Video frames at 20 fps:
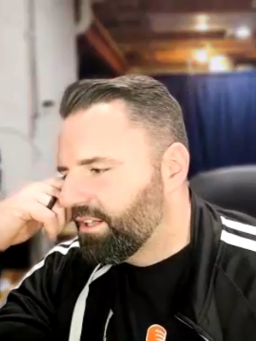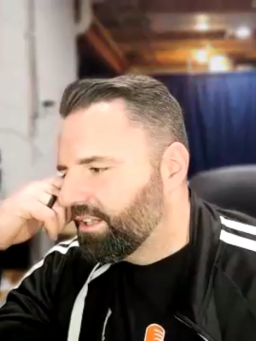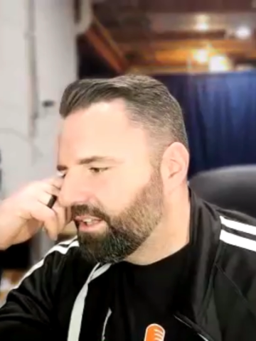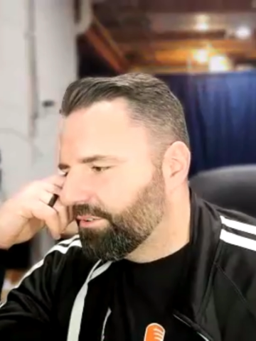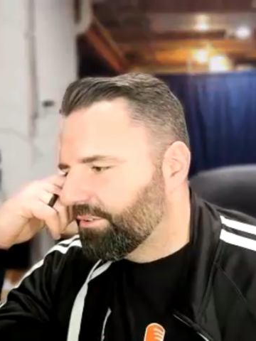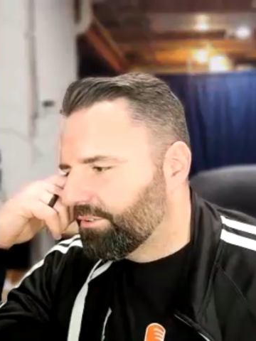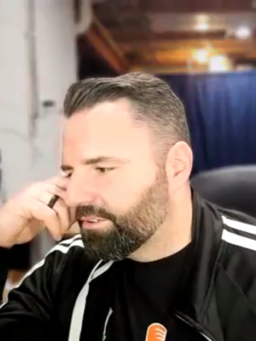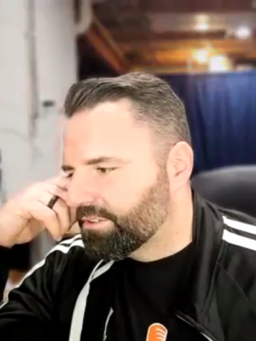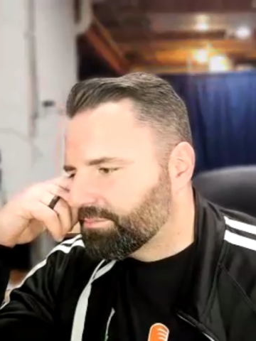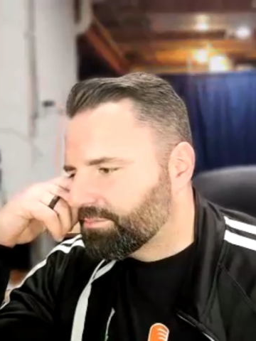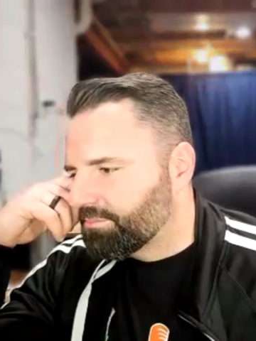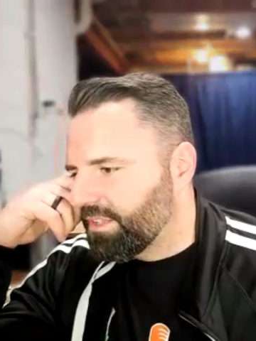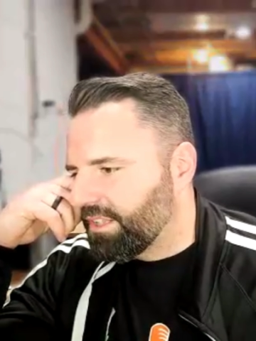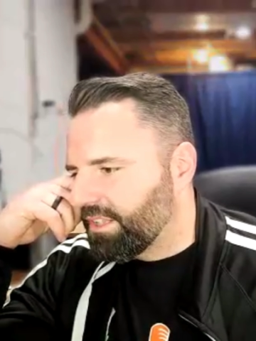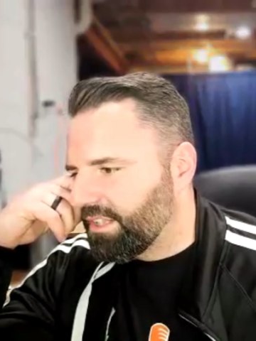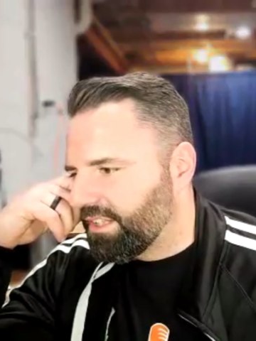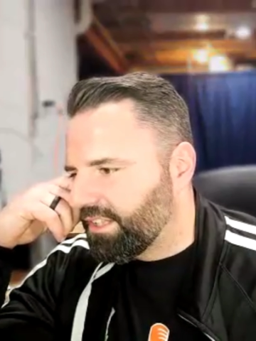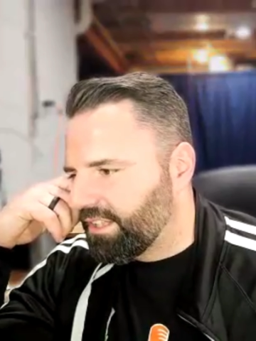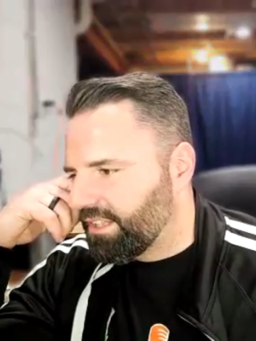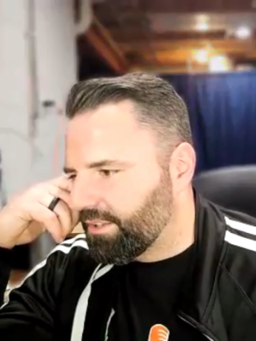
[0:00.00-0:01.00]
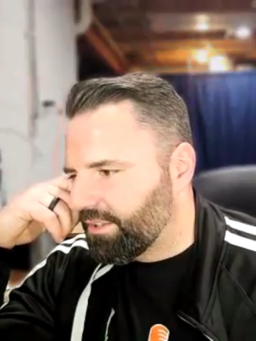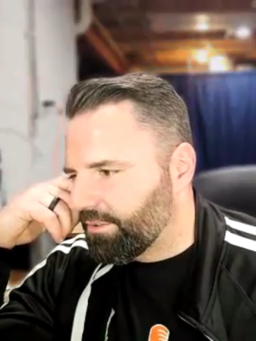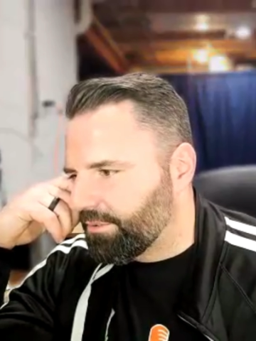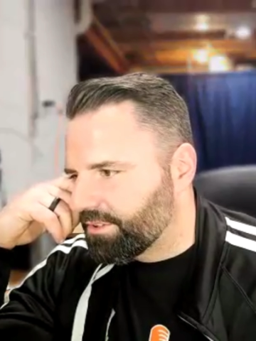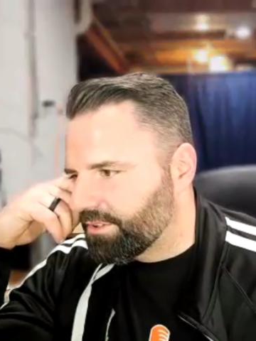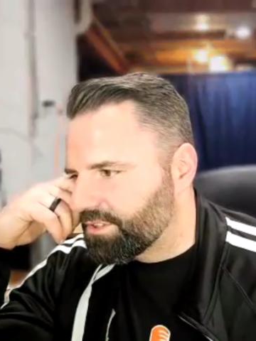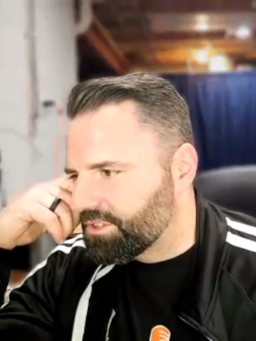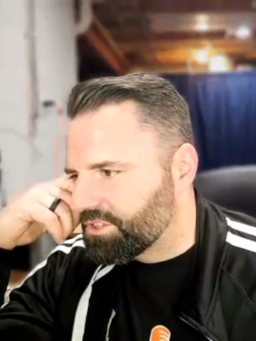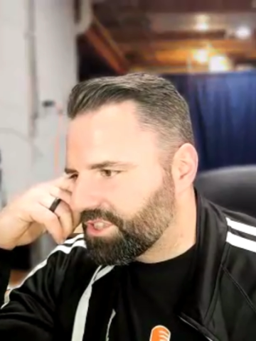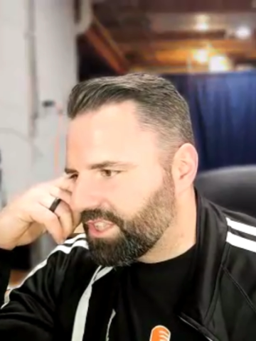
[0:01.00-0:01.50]
It was me. It
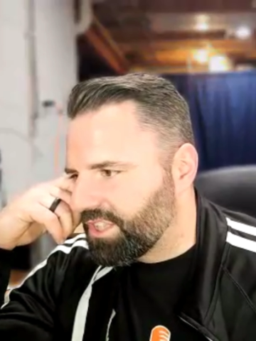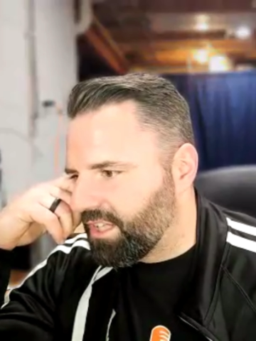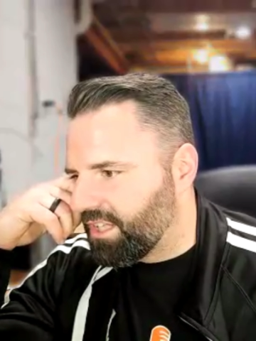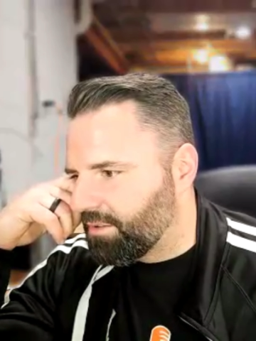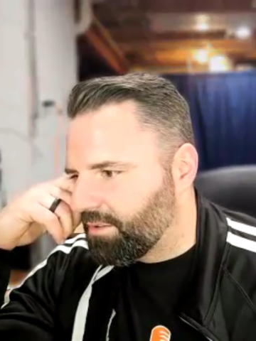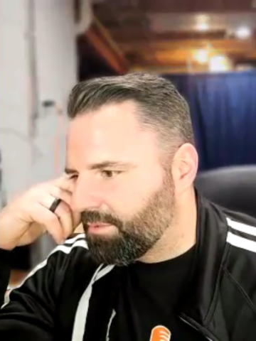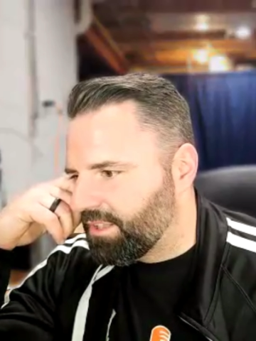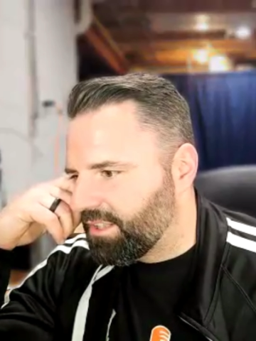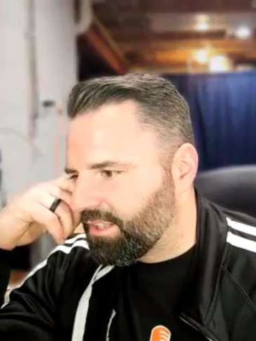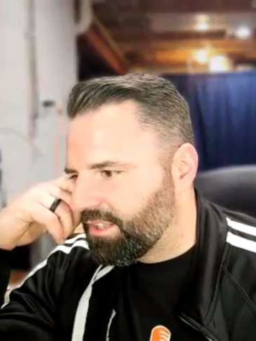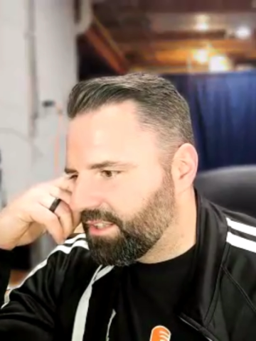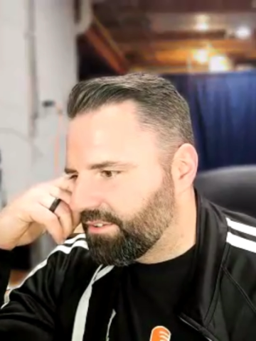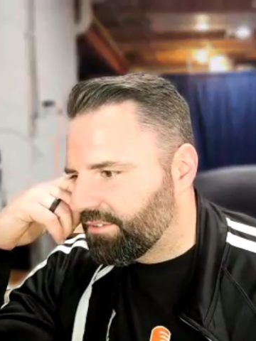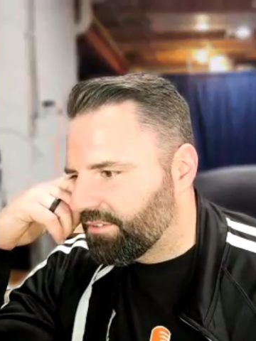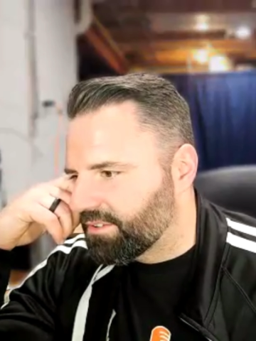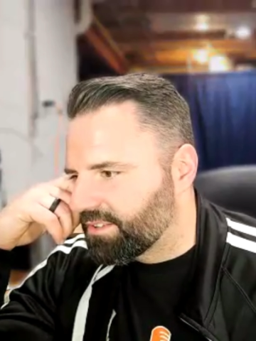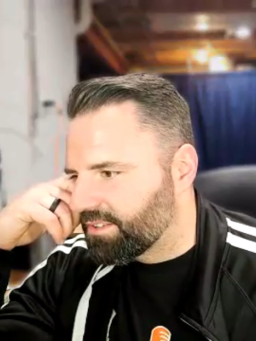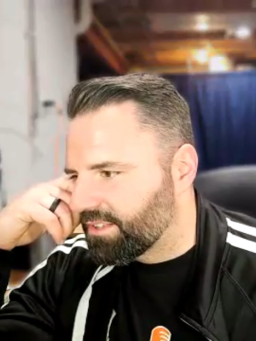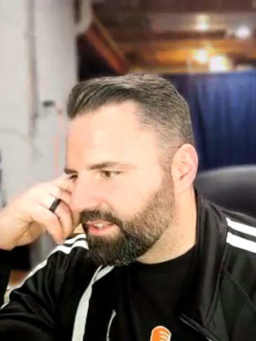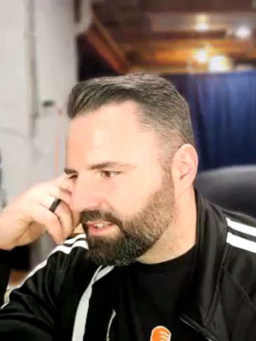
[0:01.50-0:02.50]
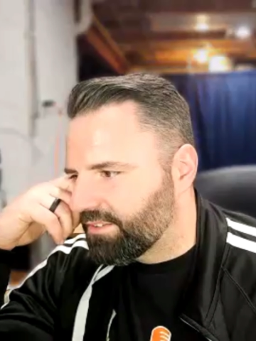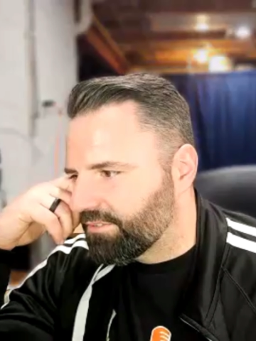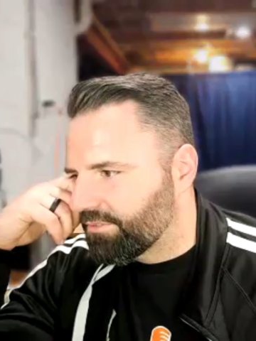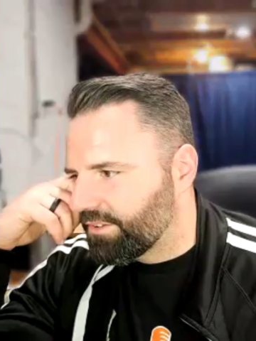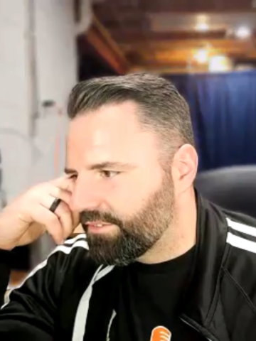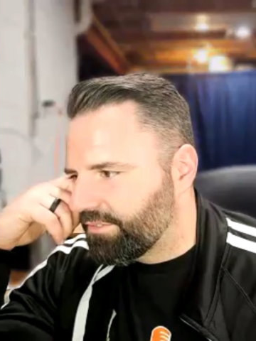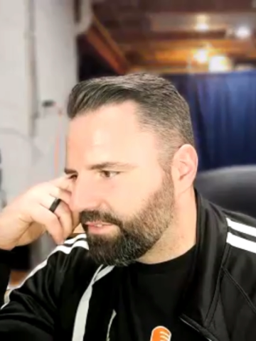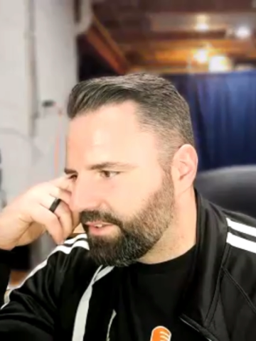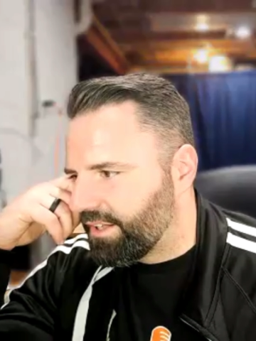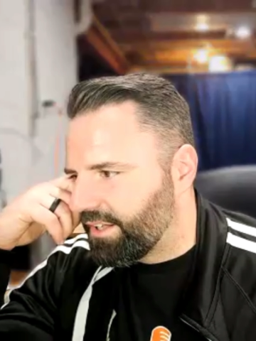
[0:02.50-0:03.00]
was Jamie. It was Live
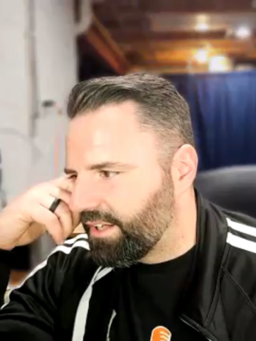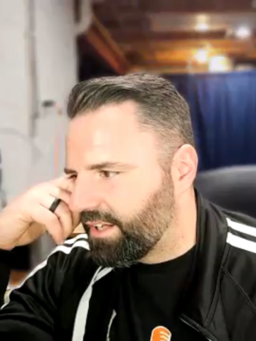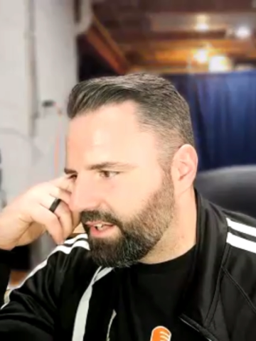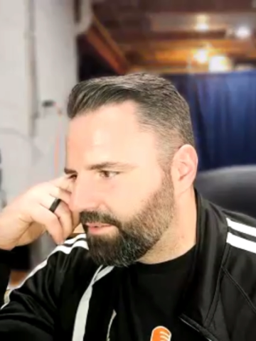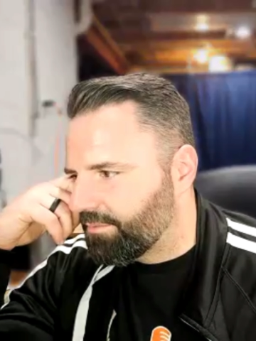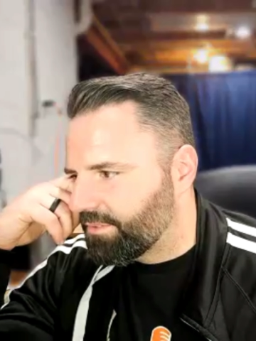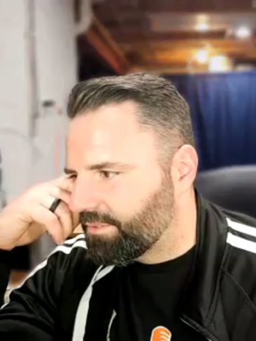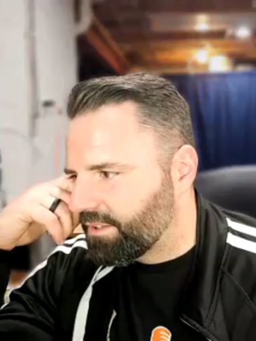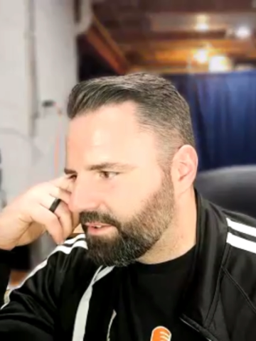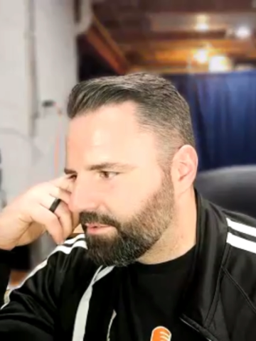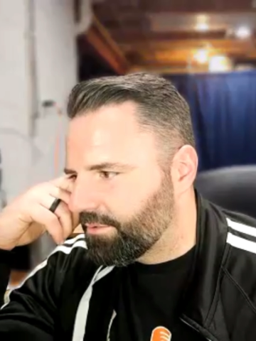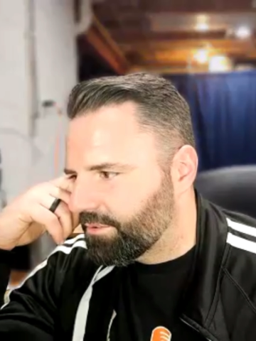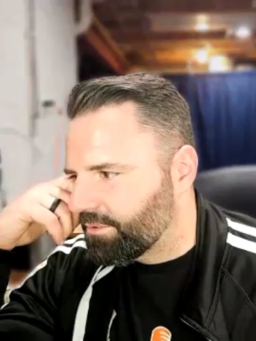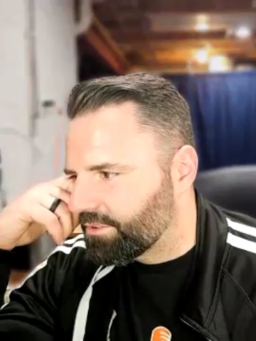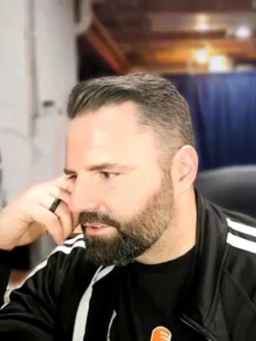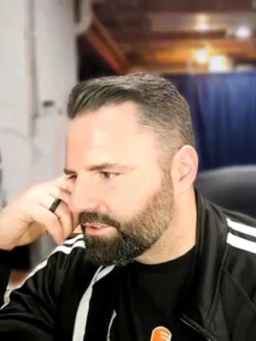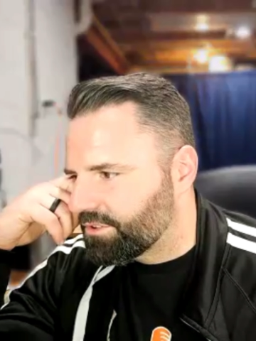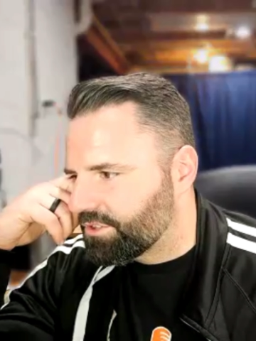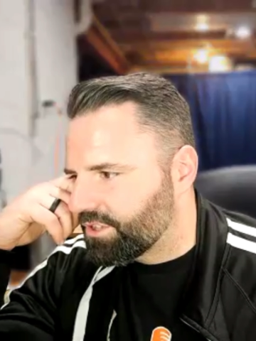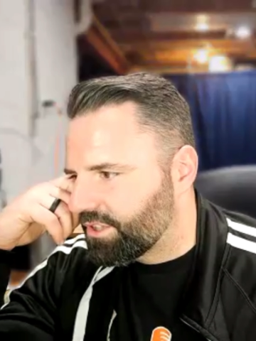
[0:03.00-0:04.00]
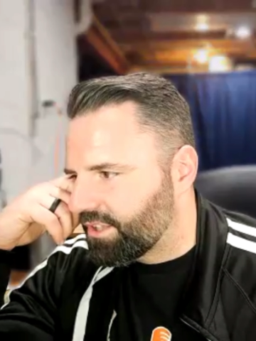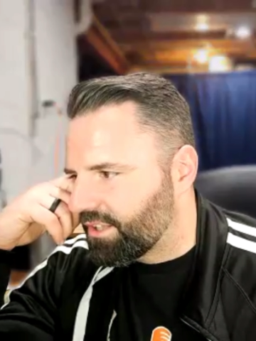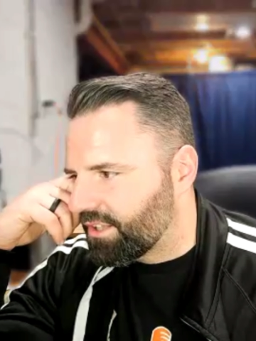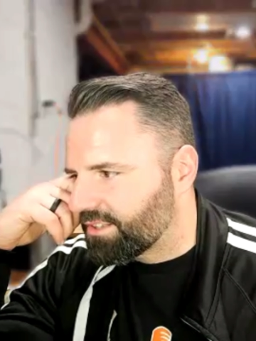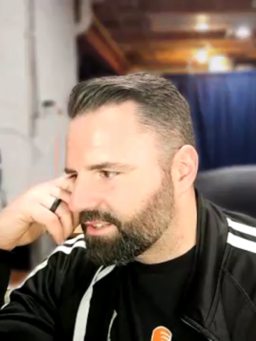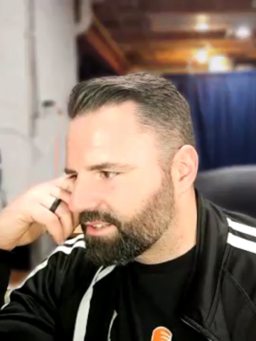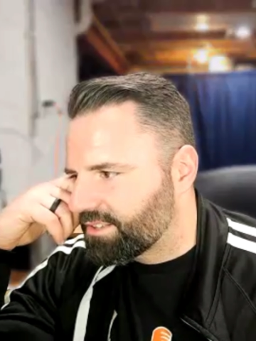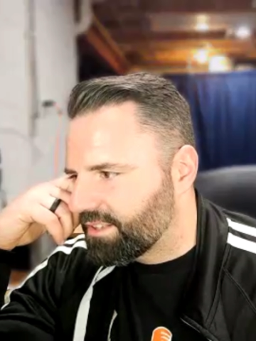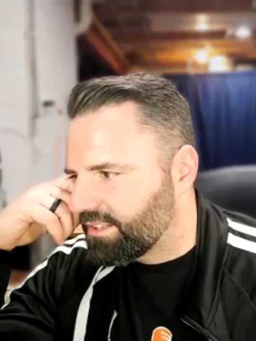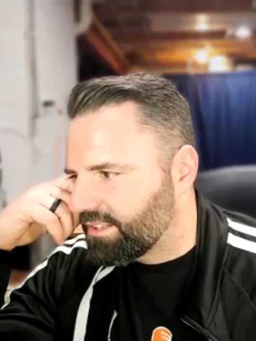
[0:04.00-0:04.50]
Revamped. It was
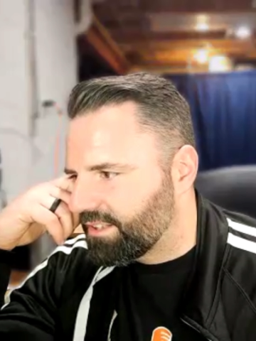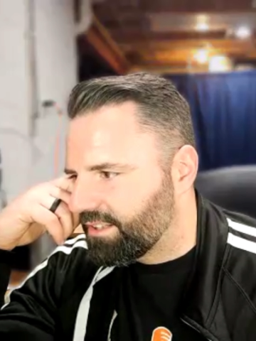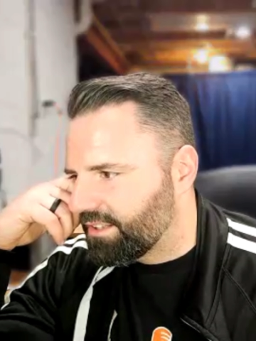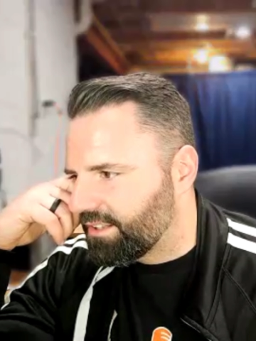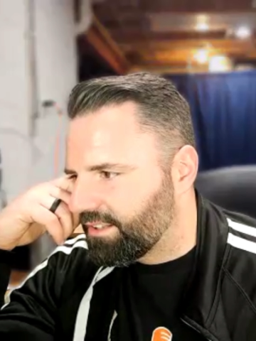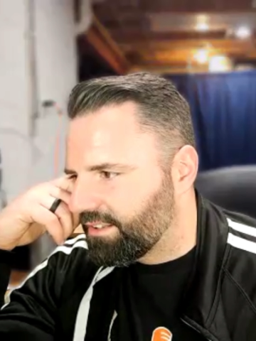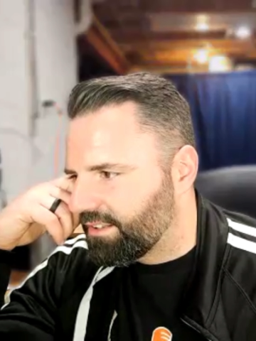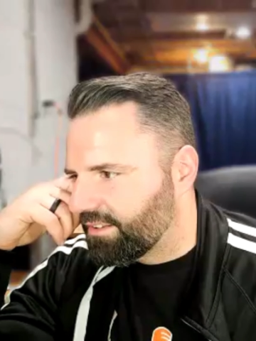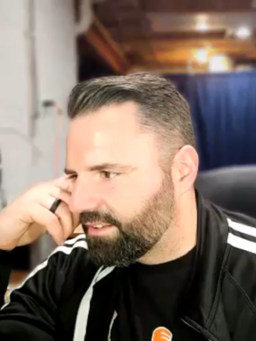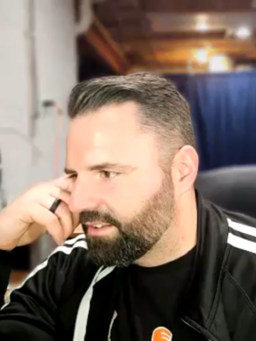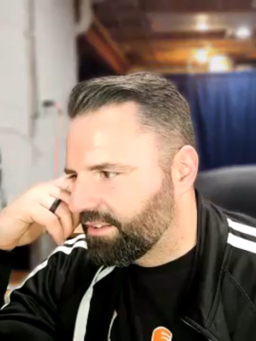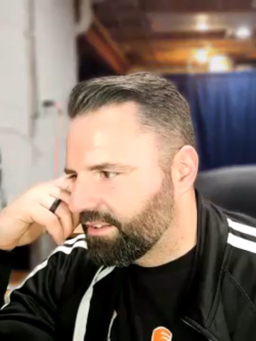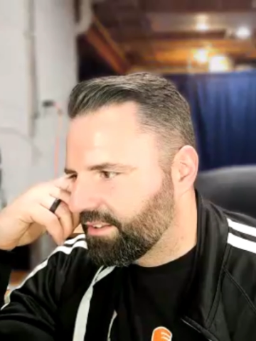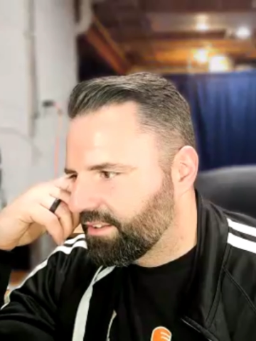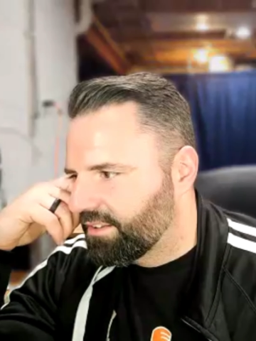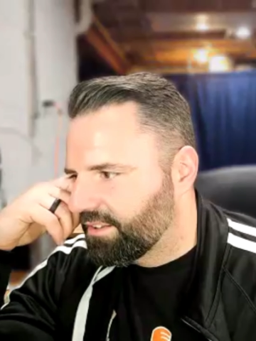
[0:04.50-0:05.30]
Justin.